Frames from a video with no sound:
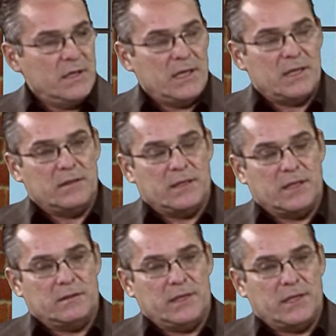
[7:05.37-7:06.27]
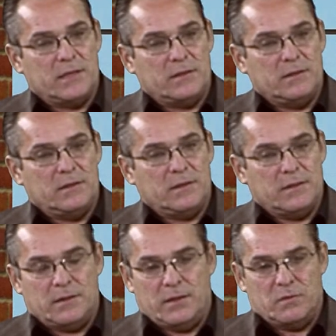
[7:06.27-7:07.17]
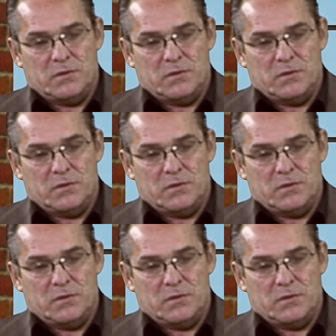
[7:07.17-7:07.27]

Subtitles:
And it